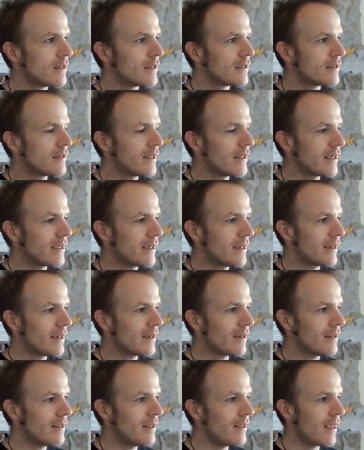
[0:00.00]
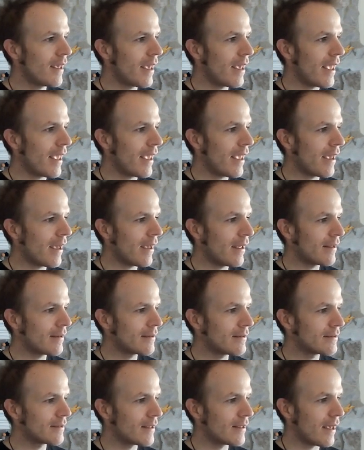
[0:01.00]
data
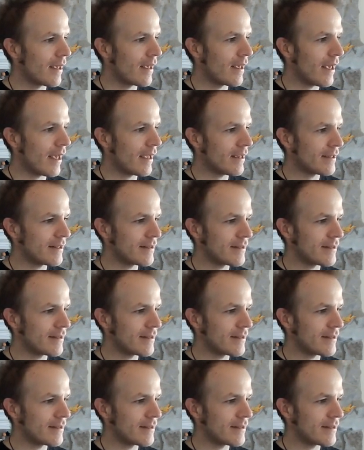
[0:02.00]
and edit